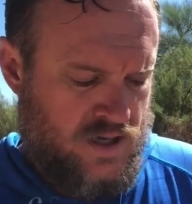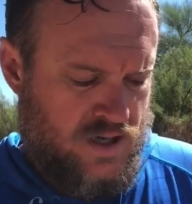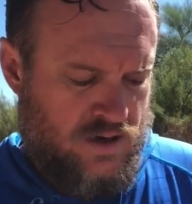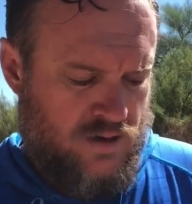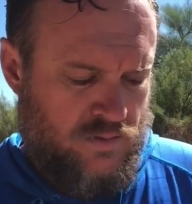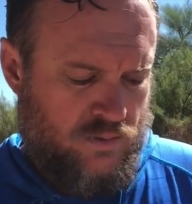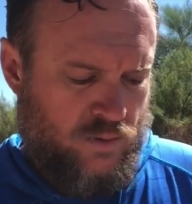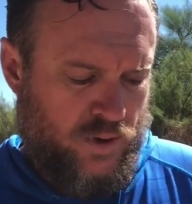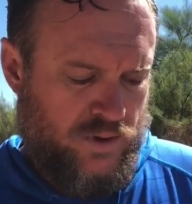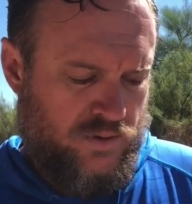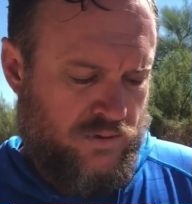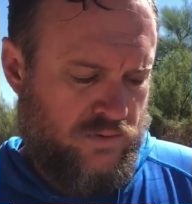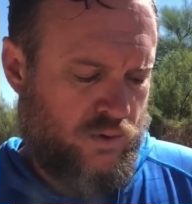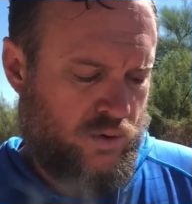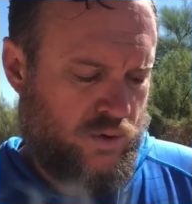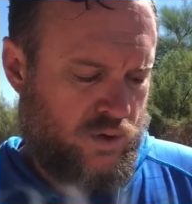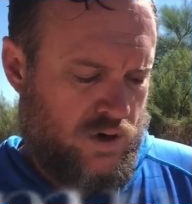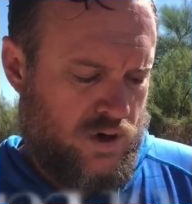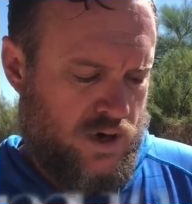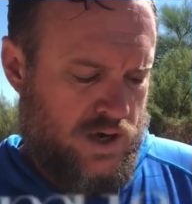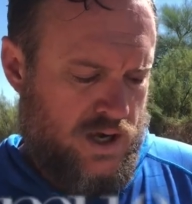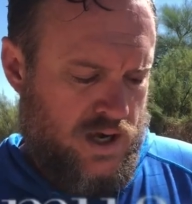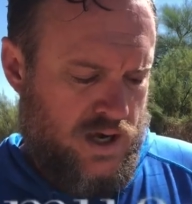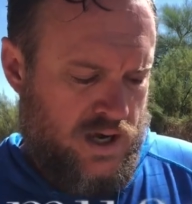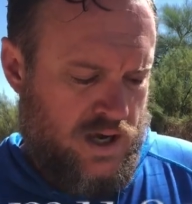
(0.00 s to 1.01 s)
Point 4.
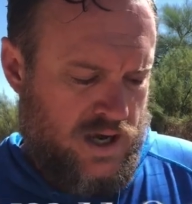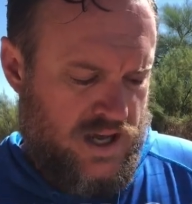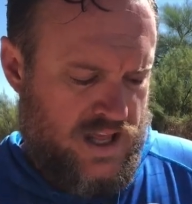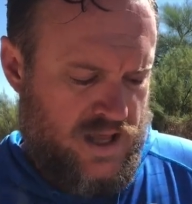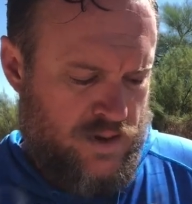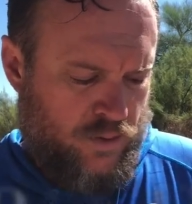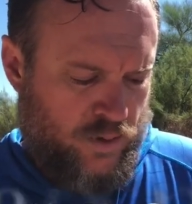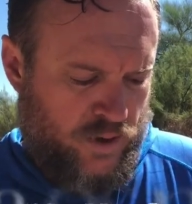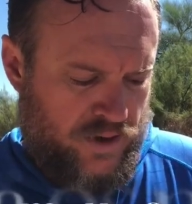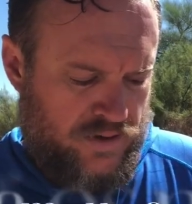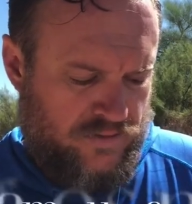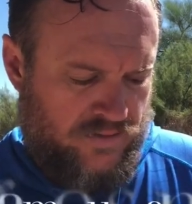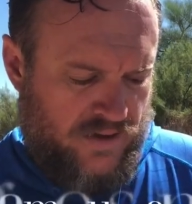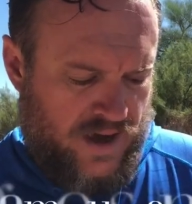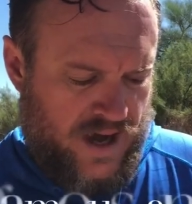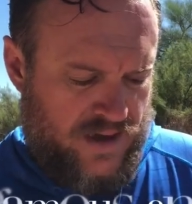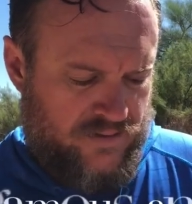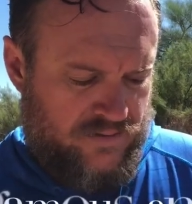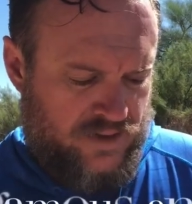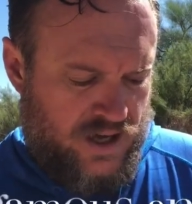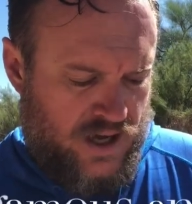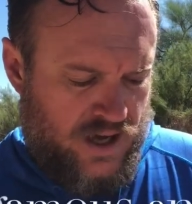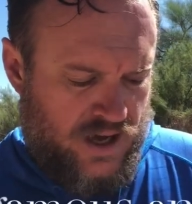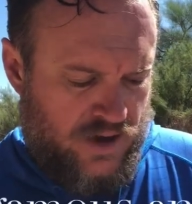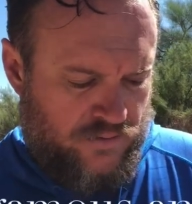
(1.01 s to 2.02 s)
And then point
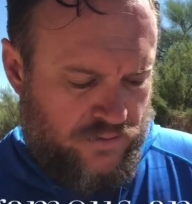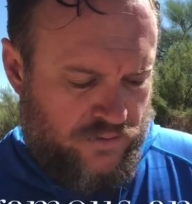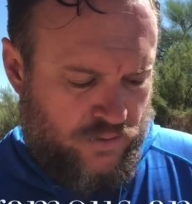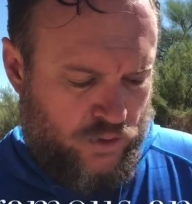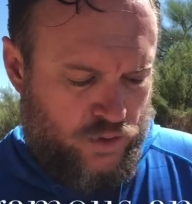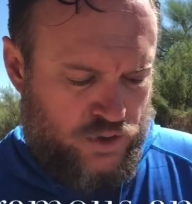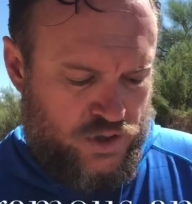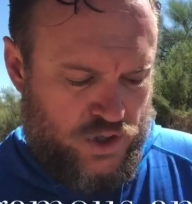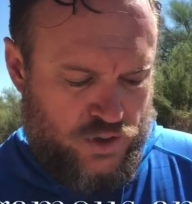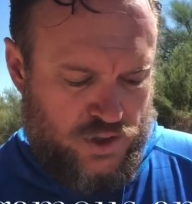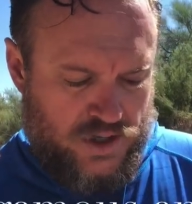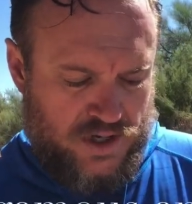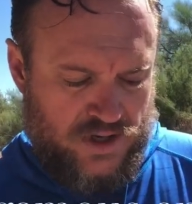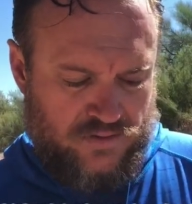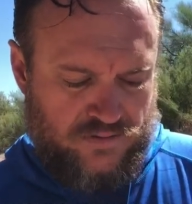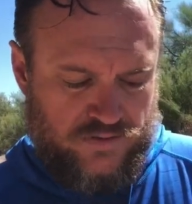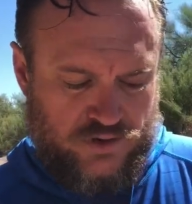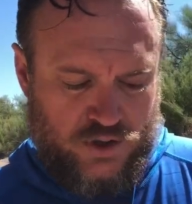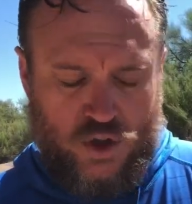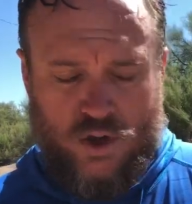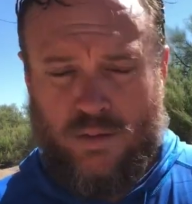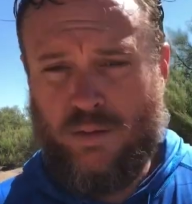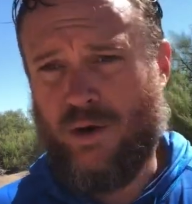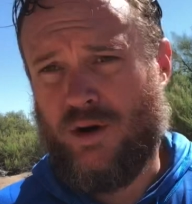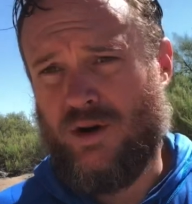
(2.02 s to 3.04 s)
5, a full union of
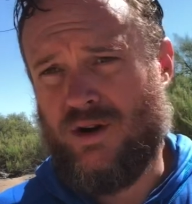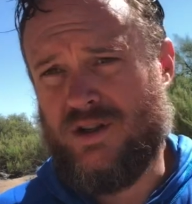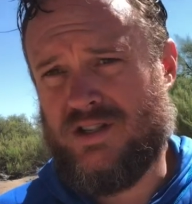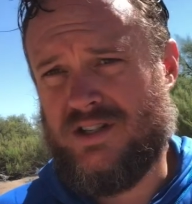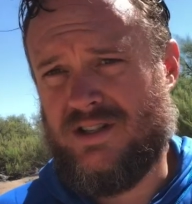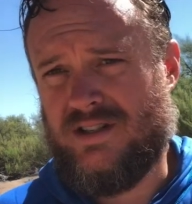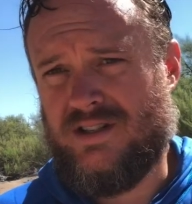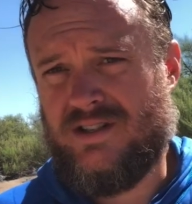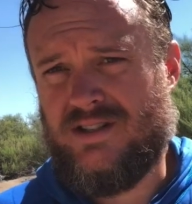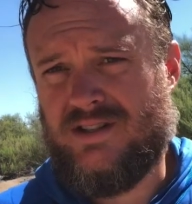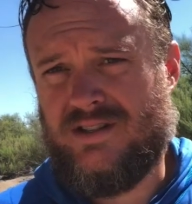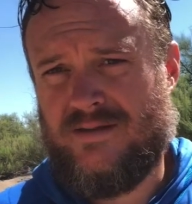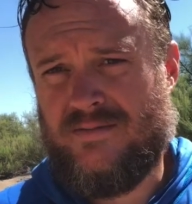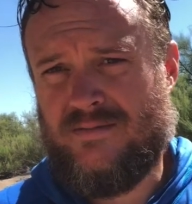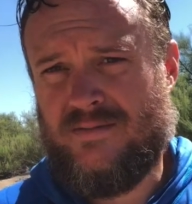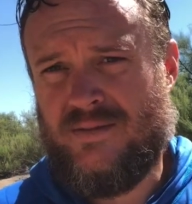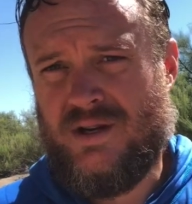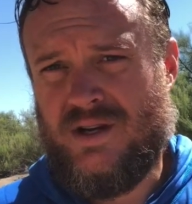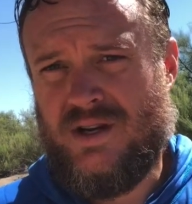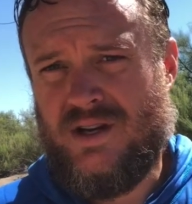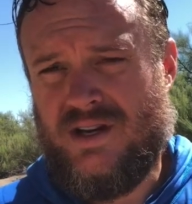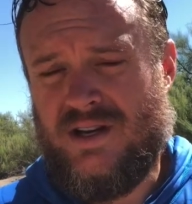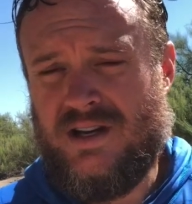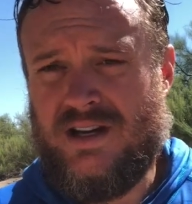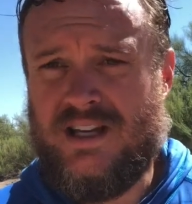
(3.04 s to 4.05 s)
two persons
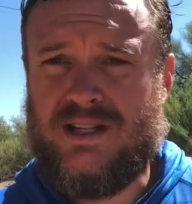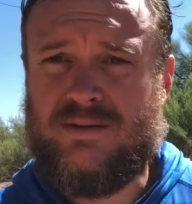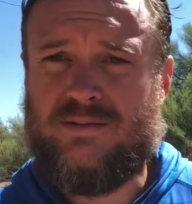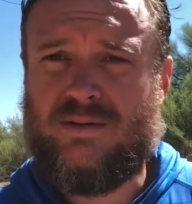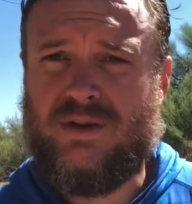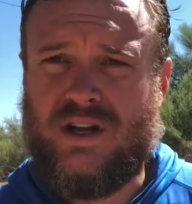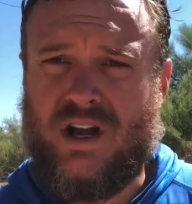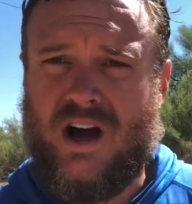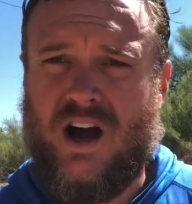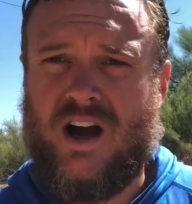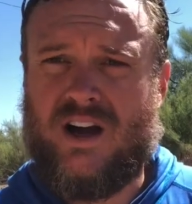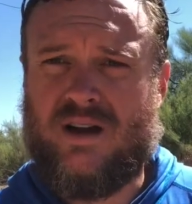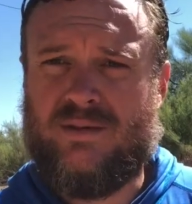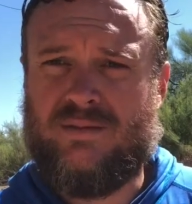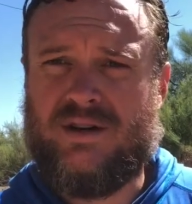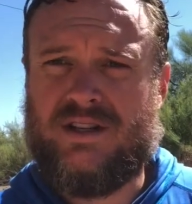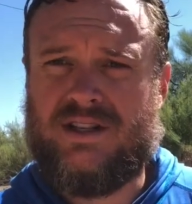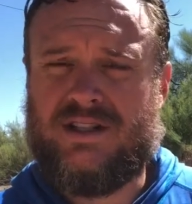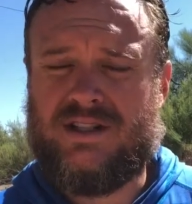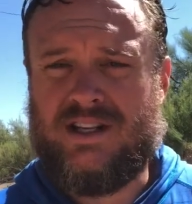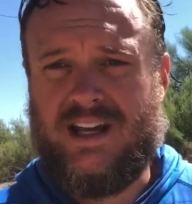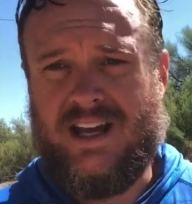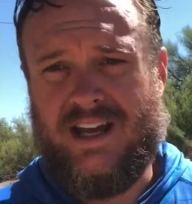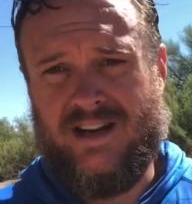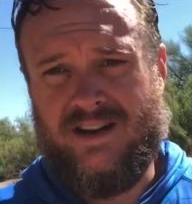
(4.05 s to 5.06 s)
is
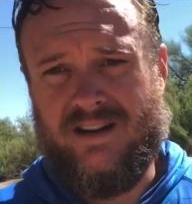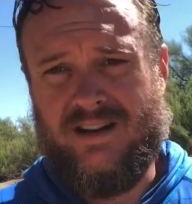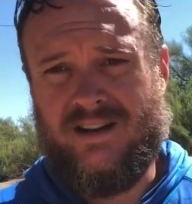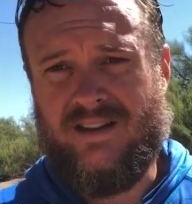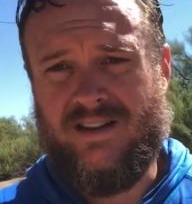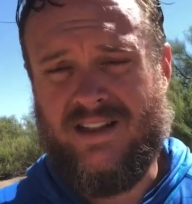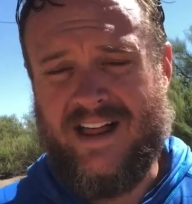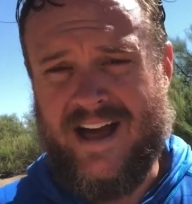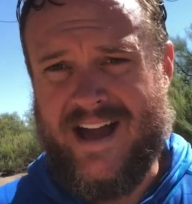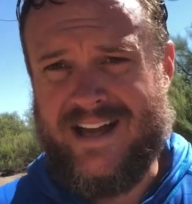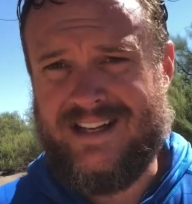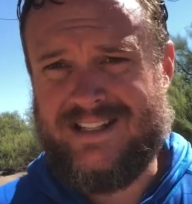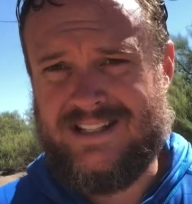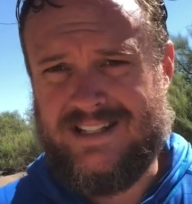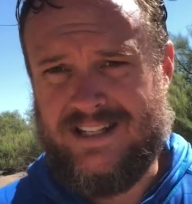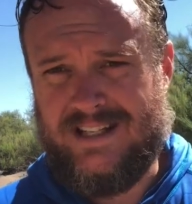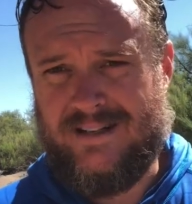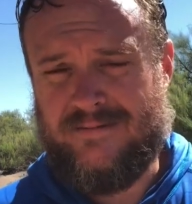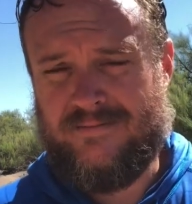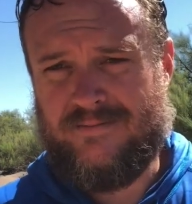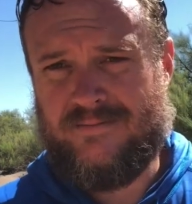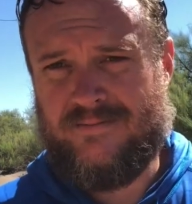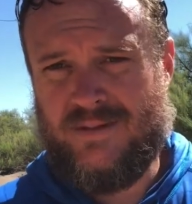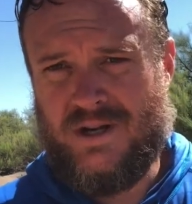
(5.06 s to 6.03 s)
monogamous and lasting.